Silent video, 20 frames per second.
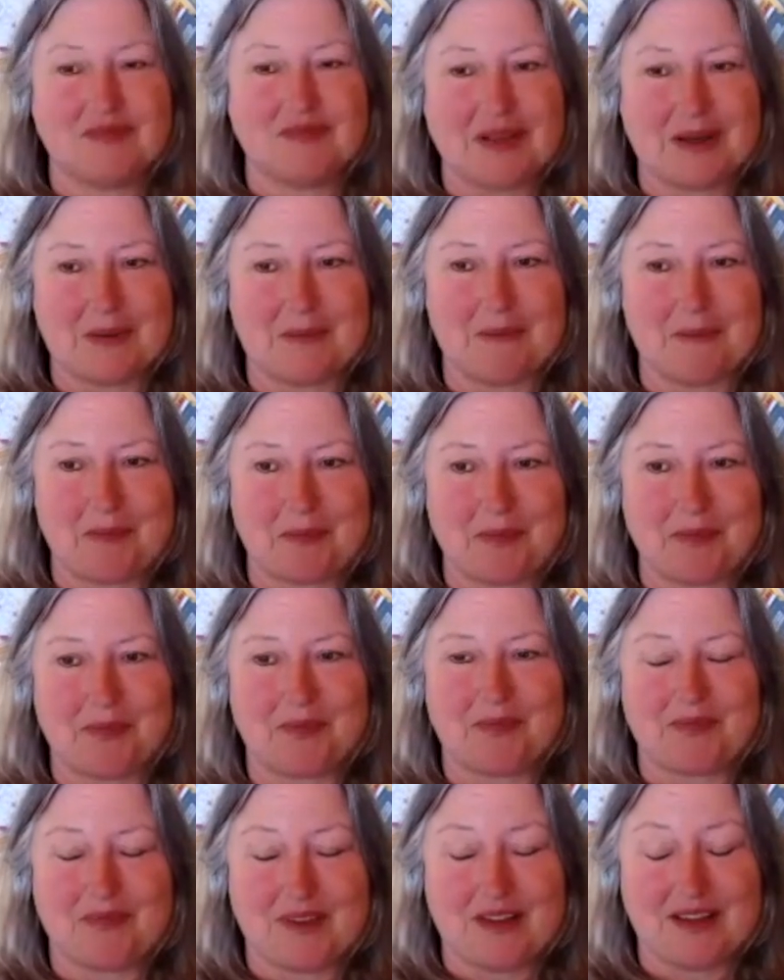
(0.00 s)
Yeah,
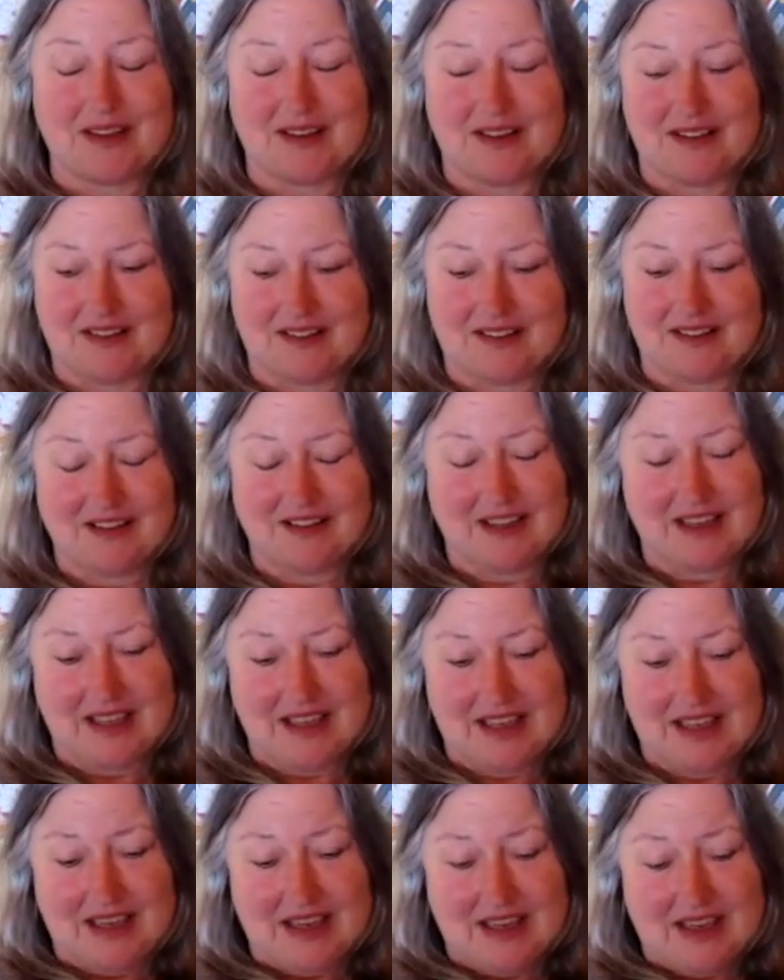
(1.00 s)
yeah, yeah.
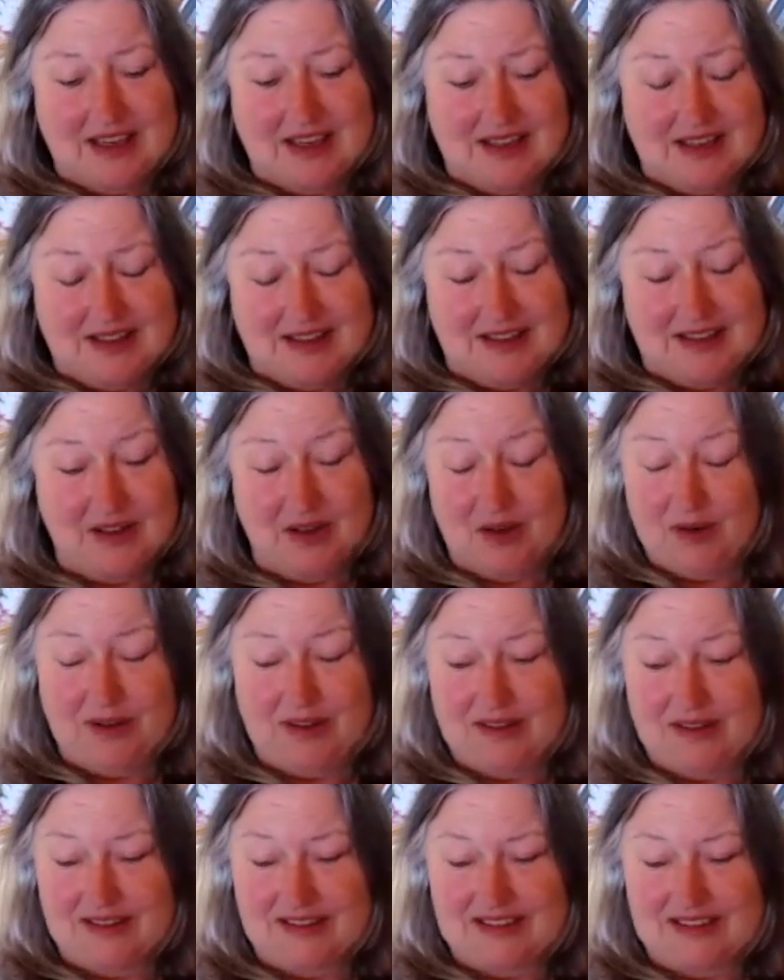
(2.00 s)
No,
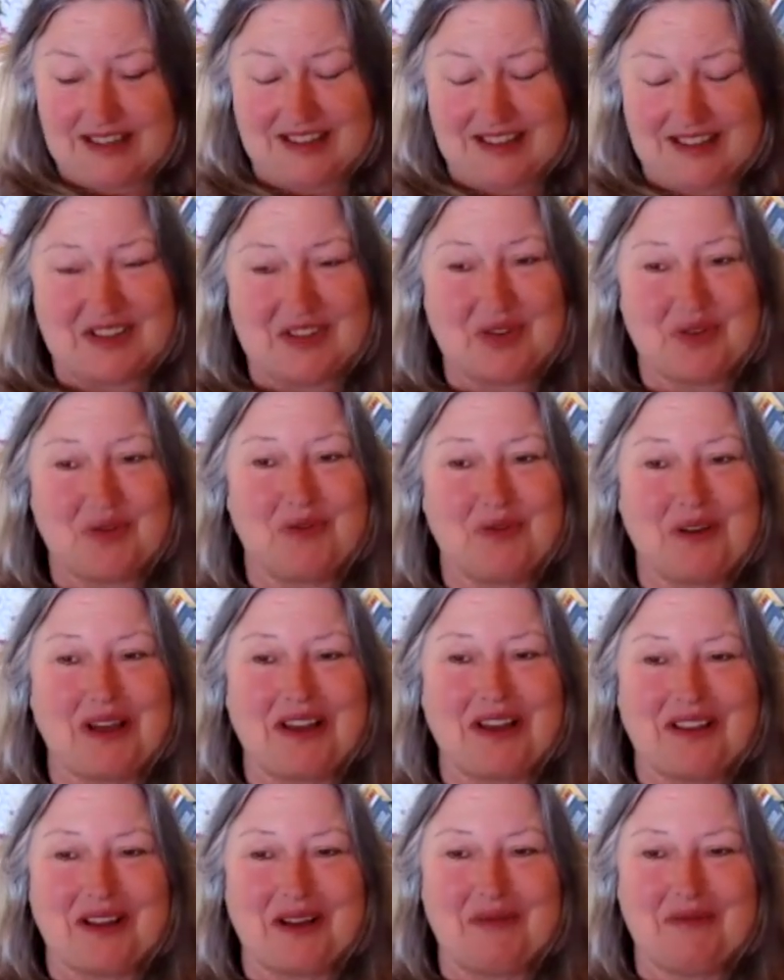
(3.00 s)
exactly. So
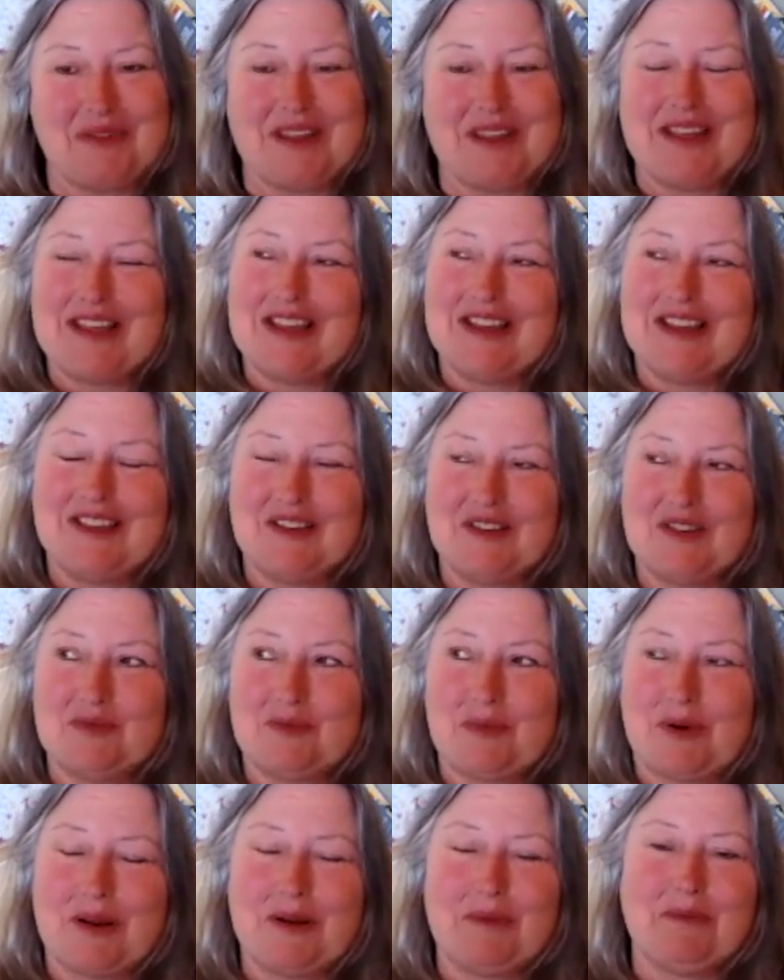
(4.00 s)
I, I'm thinking there's
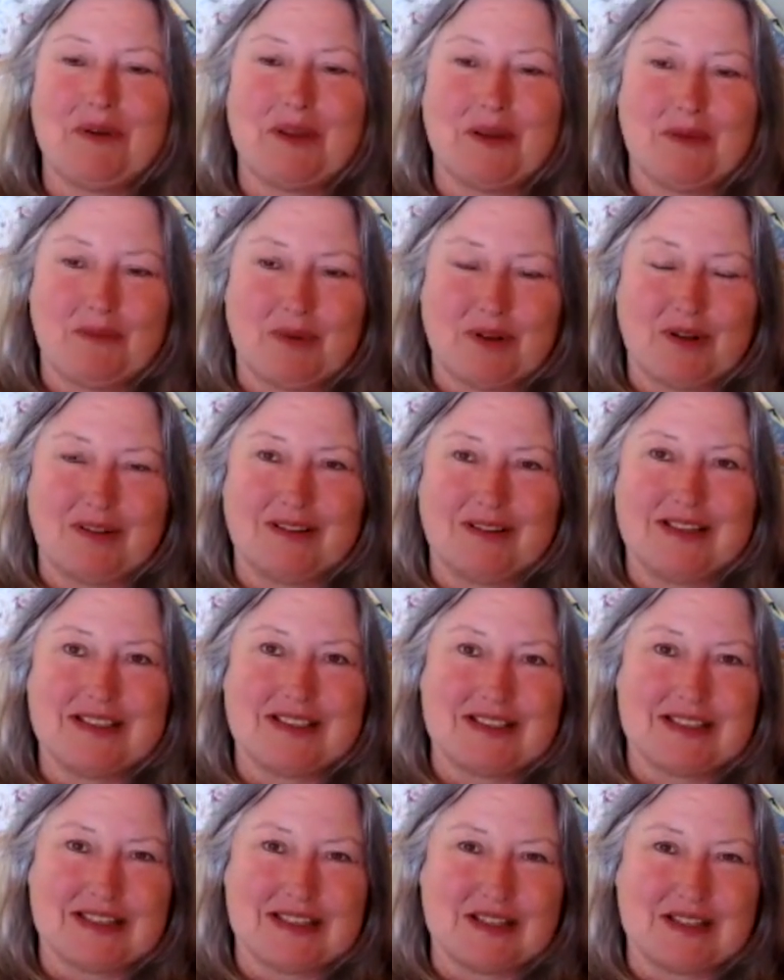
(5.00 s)
five people
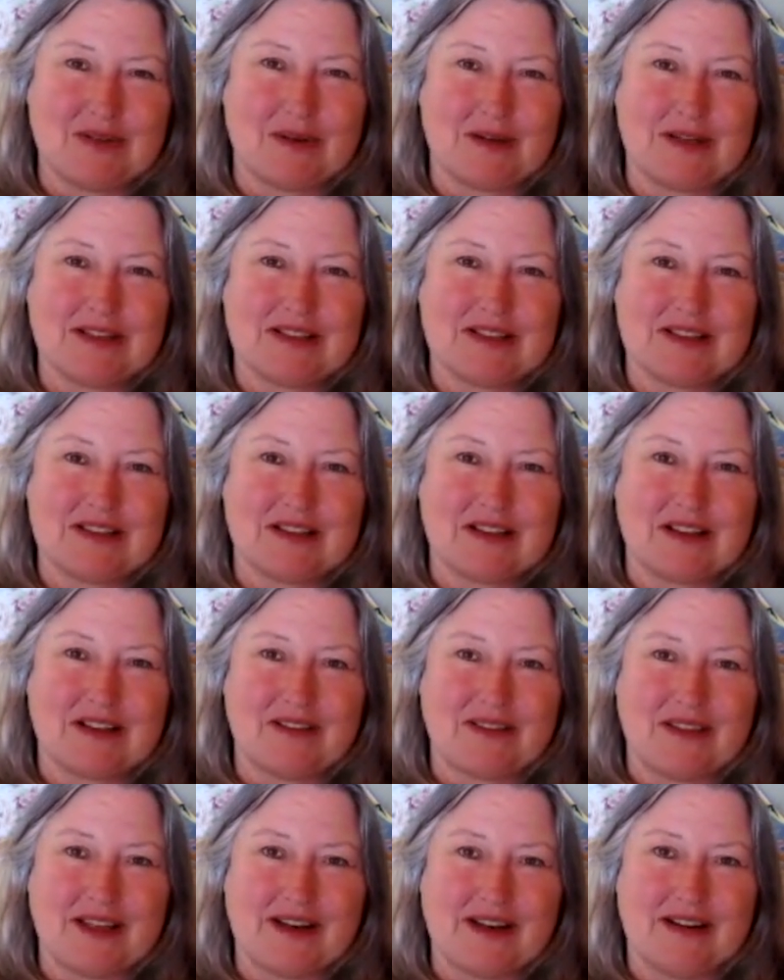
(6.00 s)
listening to us
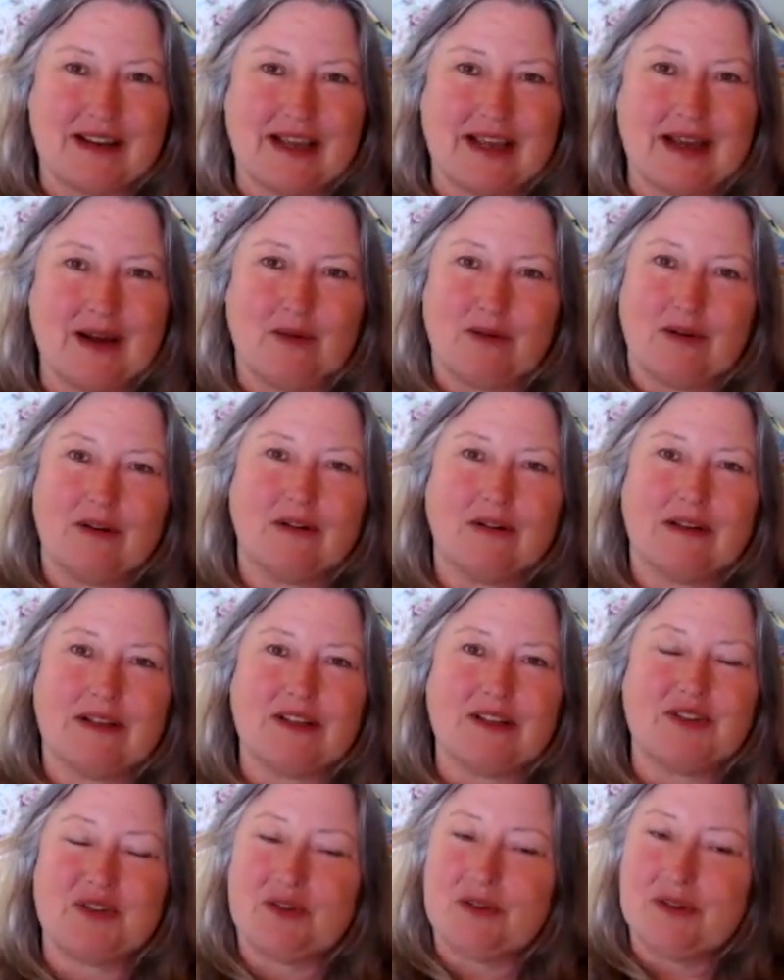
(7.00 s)
that now are
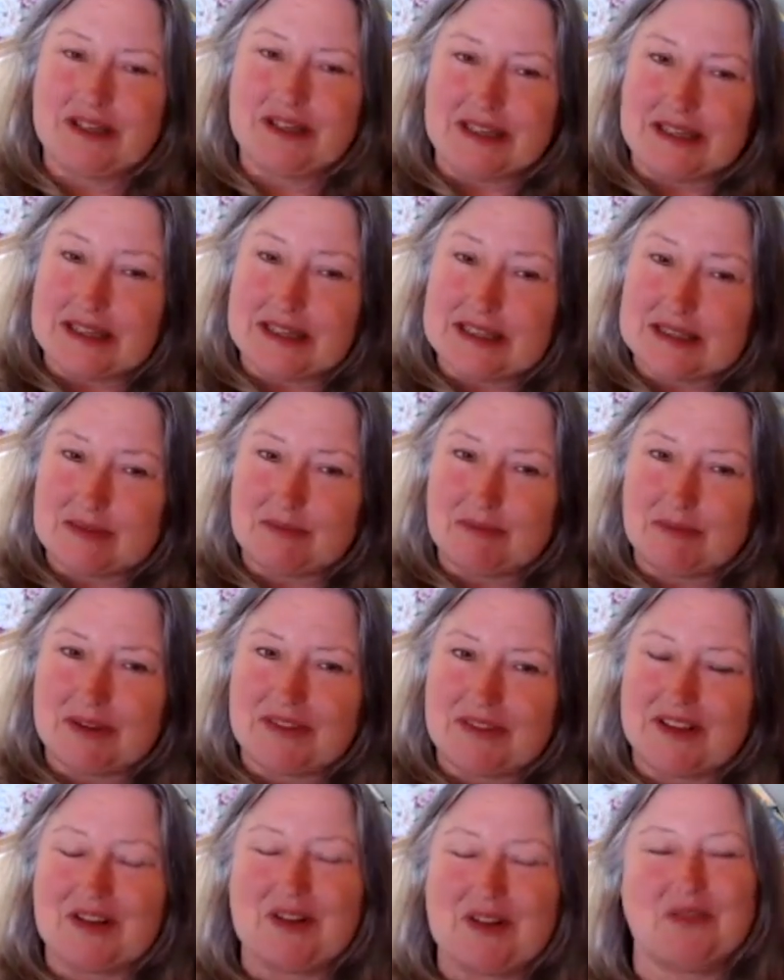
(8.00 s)
intrigued, but
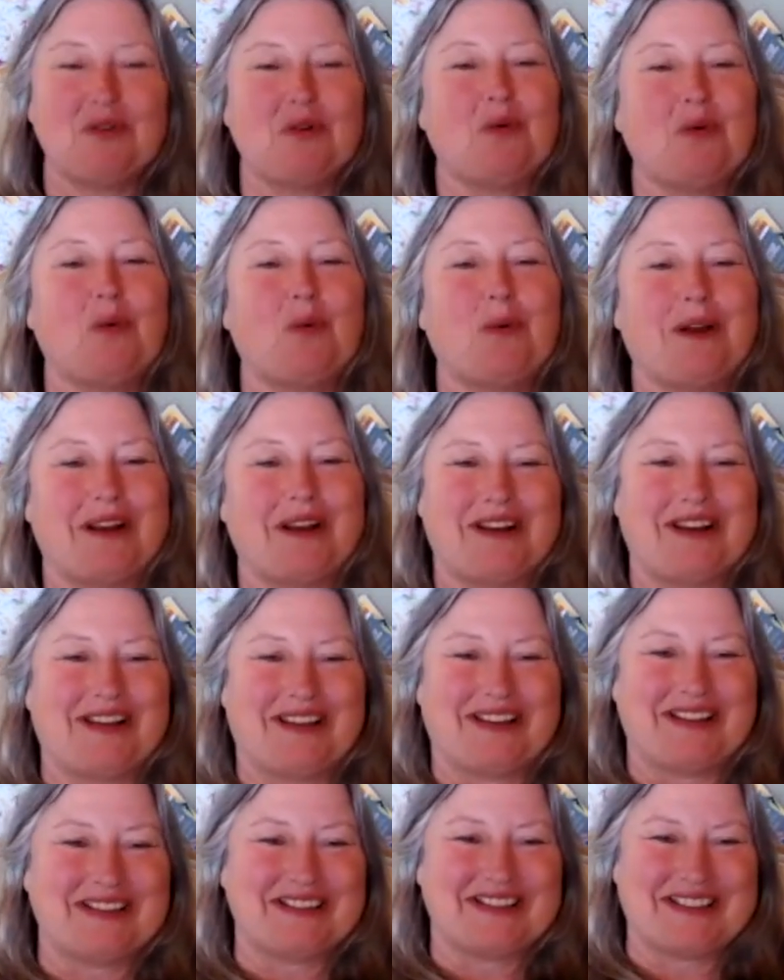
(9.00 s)
they don't know what it
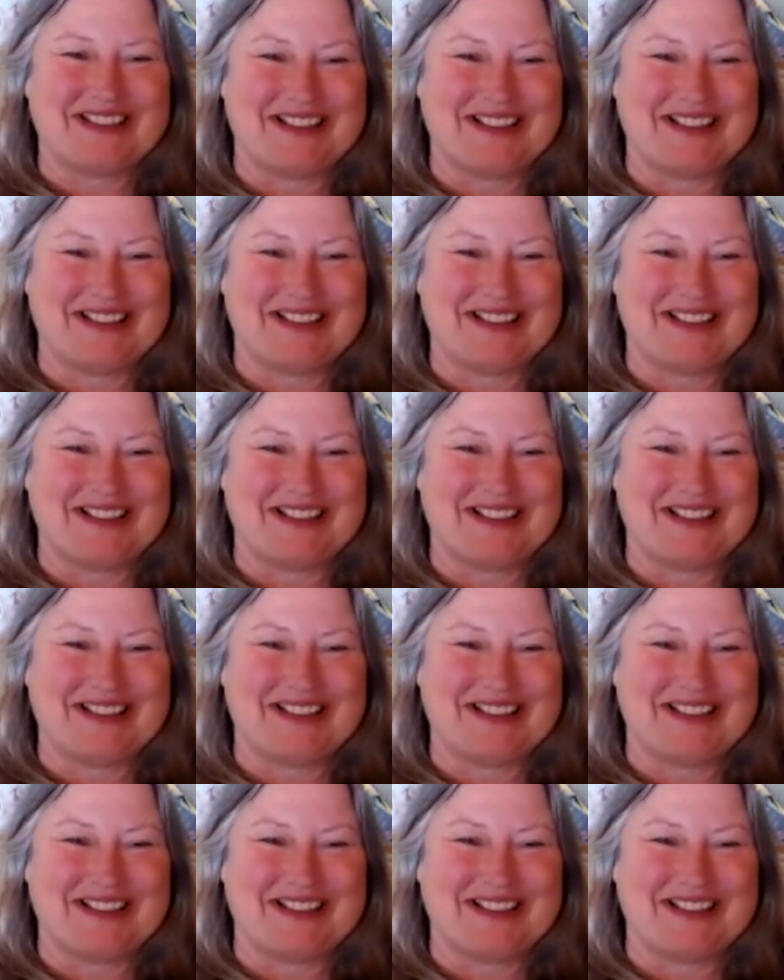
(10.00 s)
is.